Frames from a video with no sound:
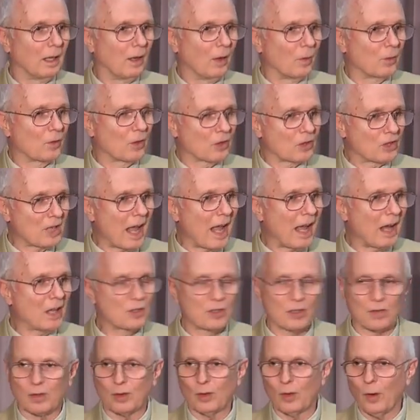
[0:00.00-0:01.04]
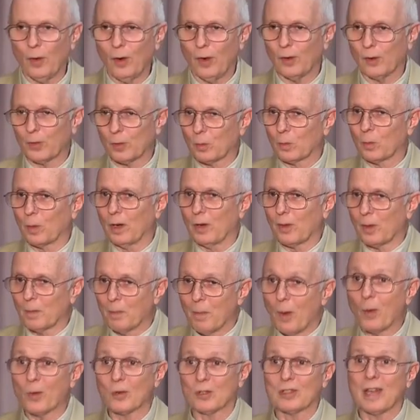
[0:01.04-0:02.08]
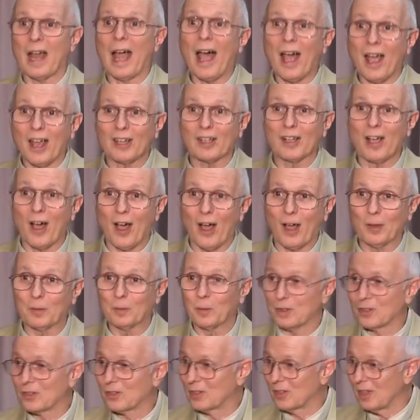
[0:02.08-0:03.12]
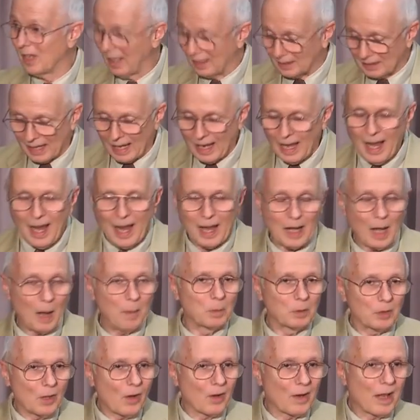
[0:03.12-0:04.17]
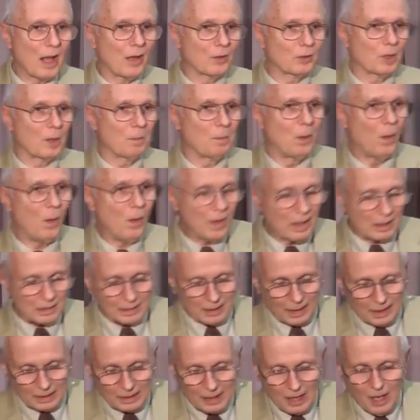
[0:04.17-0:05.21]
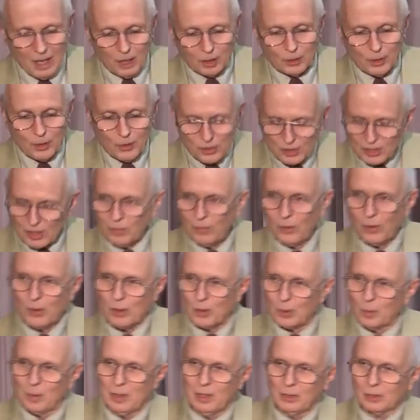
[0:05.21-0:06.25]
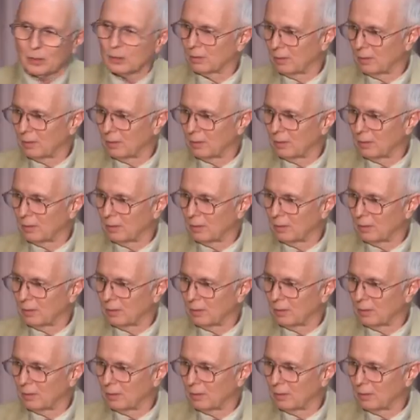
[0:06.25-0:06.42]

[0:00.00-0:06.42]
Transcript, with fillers: on the sides of the north where the Most High God would sit. And I brought out the point that Lucifer's real